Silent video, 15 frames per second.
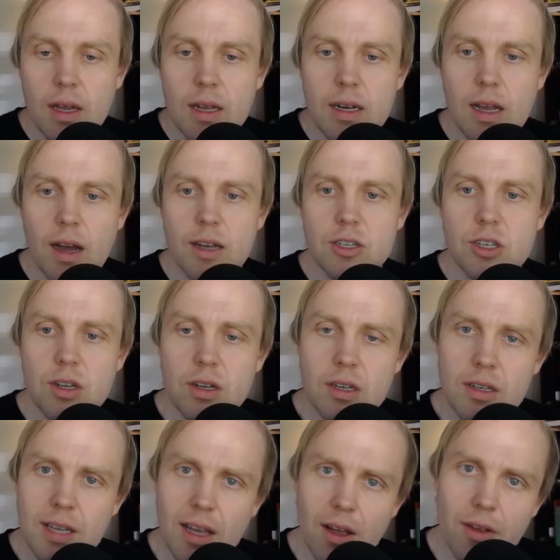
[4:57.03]
Now, as you
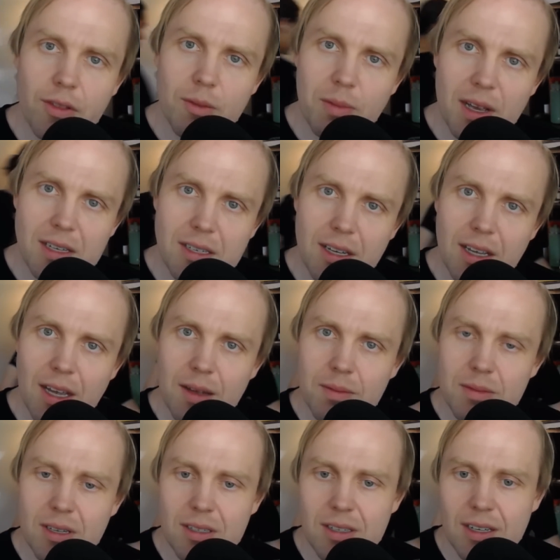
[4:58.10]
can tell, the basic
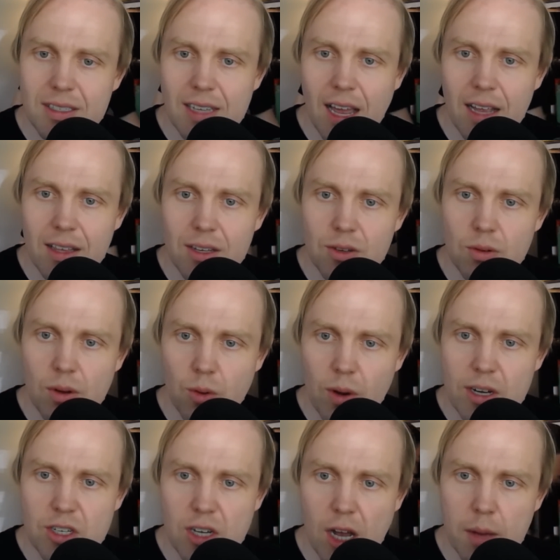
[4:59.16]
game doesn't exactly do a
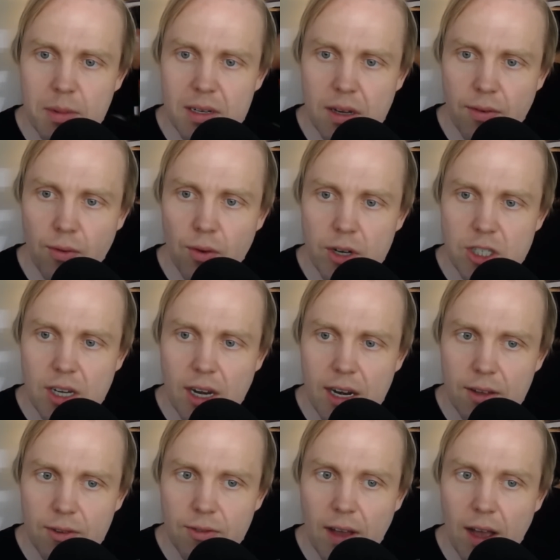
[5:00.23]
great job at
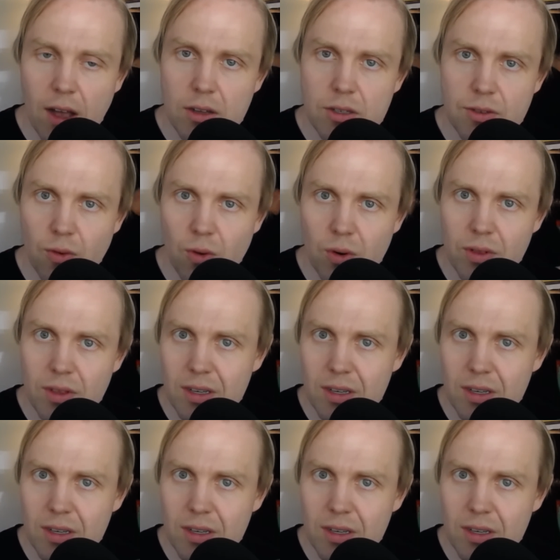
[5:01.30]
differentiating fouls for the